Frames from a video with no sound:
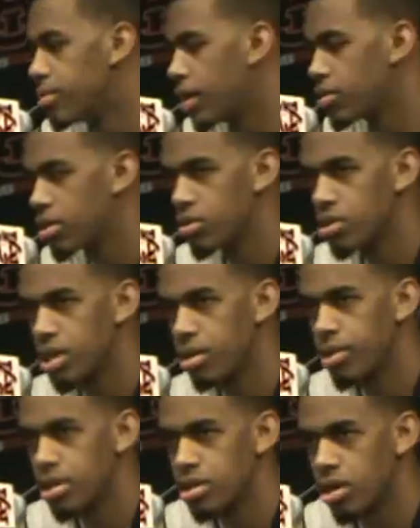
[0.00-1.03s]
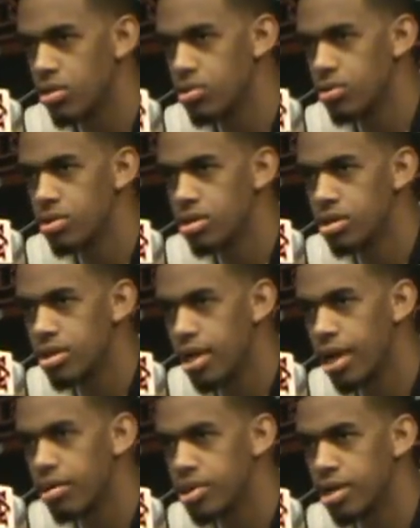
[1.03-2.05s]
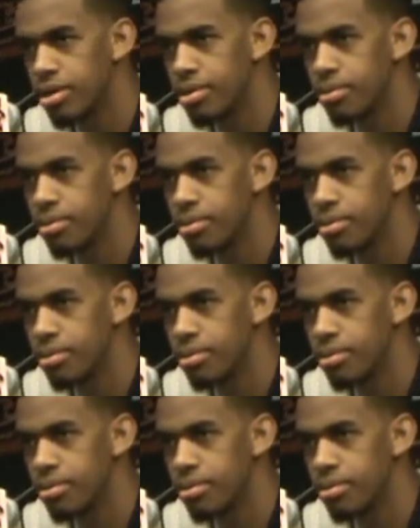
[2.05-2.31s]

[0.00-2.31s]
After coach came in and talked to us at halftime,